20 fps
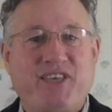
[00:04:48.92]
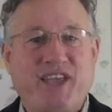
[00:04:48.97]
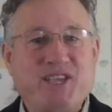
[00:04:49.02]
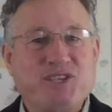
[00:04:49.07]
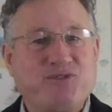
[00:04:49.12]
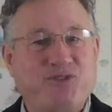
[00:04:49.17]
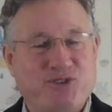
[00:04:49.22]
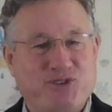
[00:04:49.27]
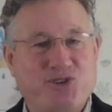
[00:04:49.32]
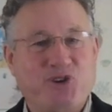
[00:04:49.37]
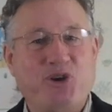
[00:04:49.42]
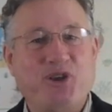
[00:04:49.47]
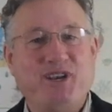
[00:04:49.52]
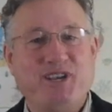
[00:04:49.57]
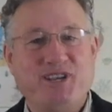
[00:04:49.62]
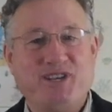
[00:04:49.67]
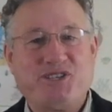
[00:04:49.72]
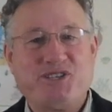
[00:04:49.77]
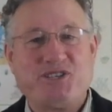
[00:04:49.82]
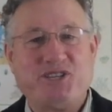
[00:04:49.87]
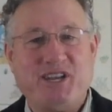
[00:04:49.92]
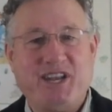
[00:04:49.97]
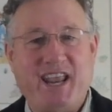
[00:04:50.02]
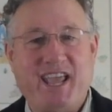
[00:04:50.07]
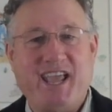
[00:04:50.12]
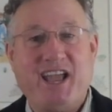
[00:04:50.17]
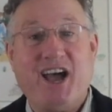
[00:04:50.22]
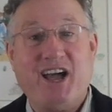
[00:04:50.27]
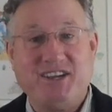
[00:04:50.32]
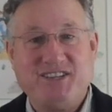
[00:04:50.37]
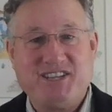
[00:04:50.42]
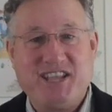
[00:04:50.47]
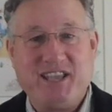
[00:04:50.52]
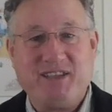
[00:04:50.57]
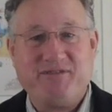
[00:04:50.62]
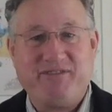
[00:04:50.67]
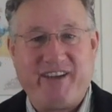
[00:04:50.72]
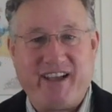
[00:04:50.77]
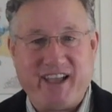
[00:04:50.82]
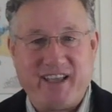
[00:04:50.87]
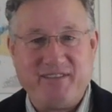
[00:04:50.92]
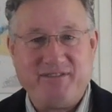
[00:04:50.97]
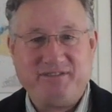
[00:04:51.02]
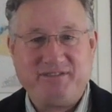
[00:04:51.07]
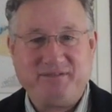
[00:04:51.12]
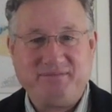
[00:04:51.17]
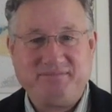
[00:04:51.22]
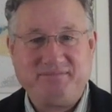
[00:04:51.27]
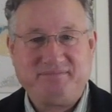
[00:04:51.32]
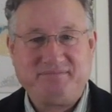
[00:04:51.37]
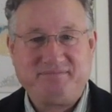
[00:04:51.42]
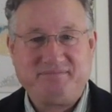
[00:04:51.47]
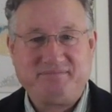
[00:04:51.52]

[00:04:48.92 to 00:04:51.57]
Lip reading: Thanks for joining us today on Take 5.